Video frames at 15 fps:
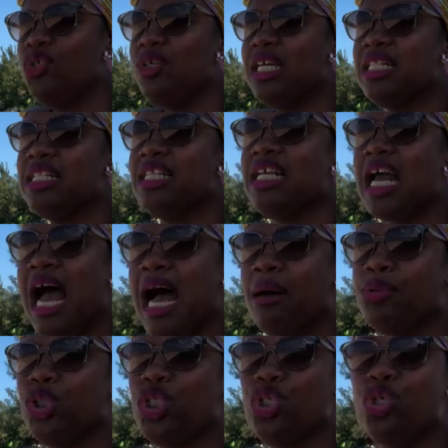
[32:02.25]
You get the
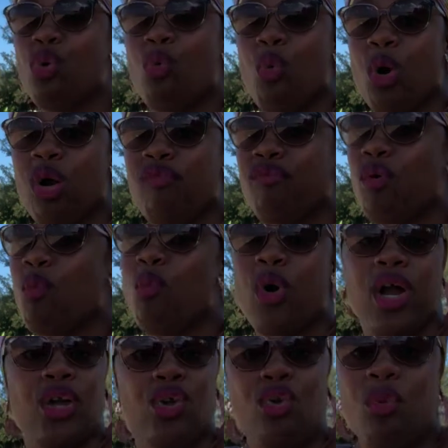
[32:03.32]
option to work from
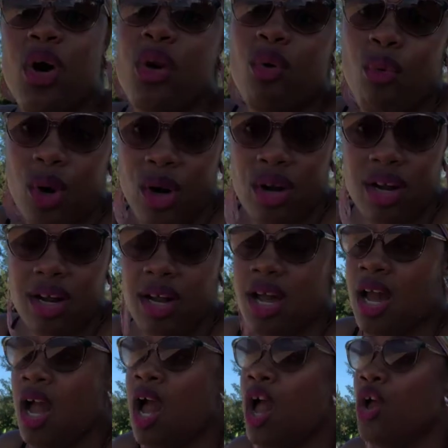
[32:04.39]
where you want to work.
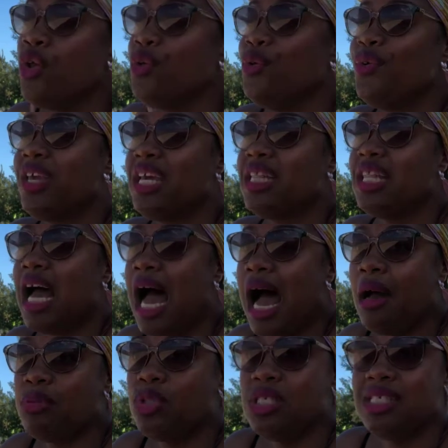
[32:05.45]
You get the
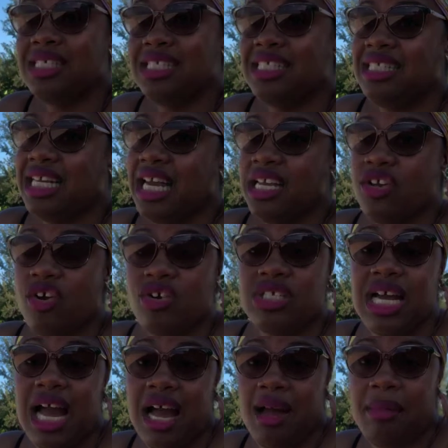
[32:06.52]
option to set your
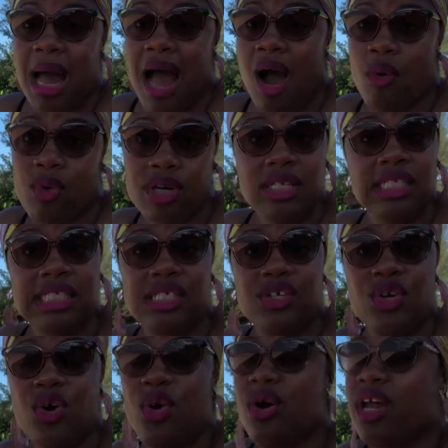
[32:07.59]
time hours. You
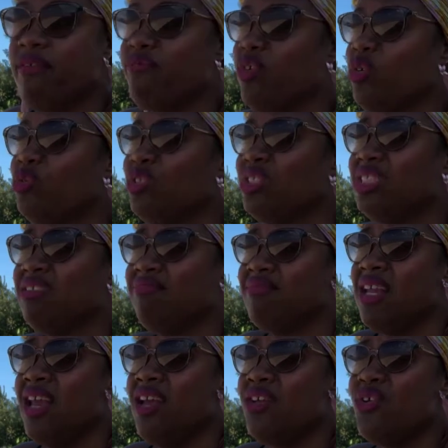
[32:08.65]
know, if those,
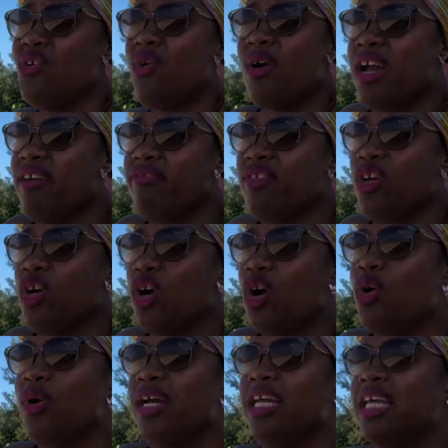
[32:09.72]
you don't have to
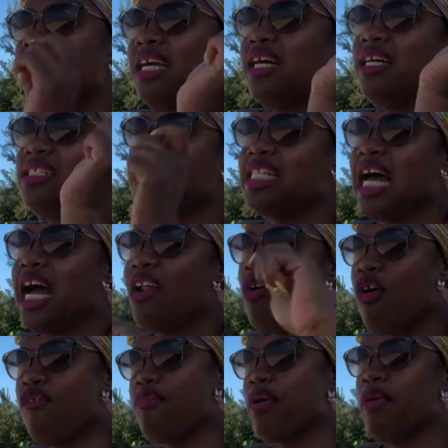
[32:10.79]
go and get a
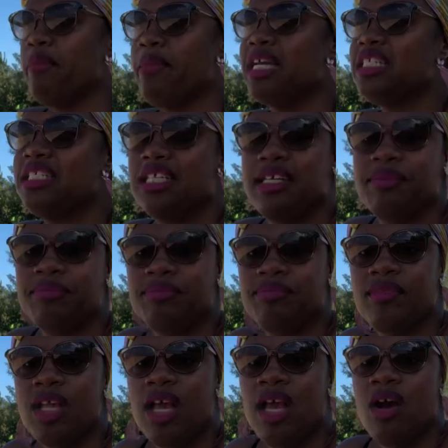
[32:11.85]
sign-off permission
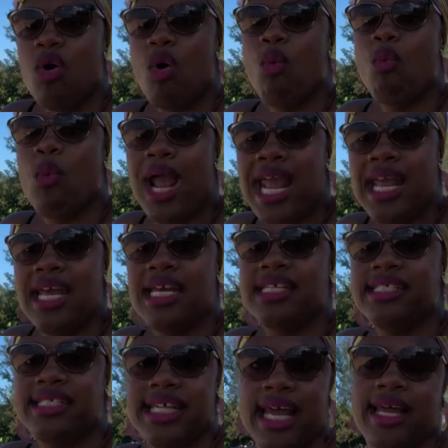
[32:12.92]
or wait
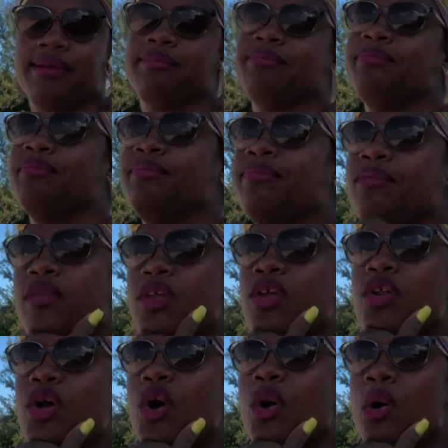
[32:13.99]
and say, you
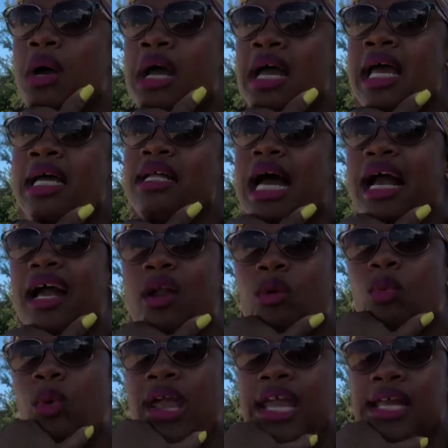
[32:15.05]
know, I gotta
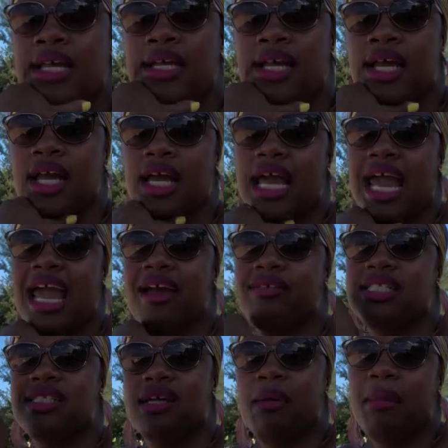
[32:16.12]
wait and have
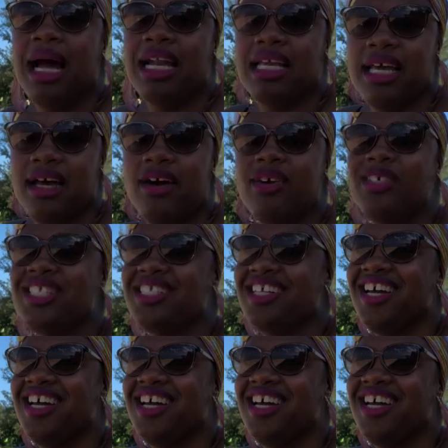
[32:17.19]
somebody else